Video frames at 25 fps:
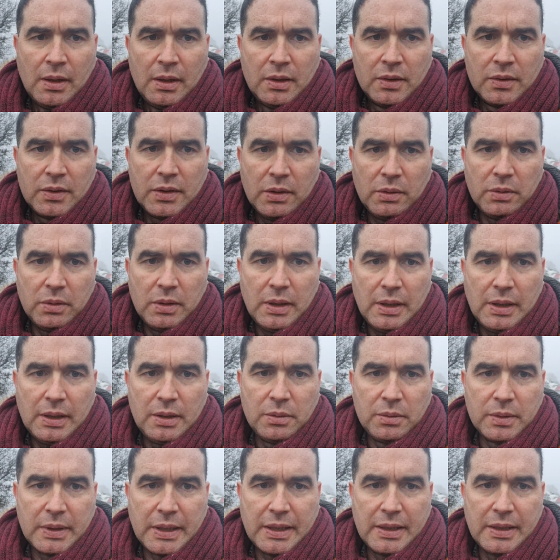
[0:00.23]
So
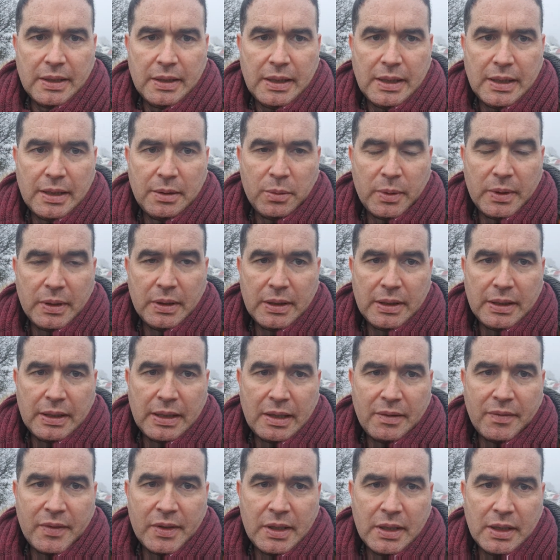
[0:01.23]
hello again, week
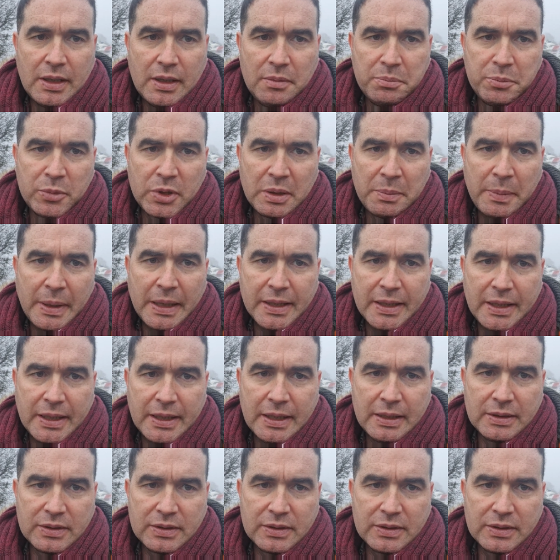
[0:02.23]
11 on money banking.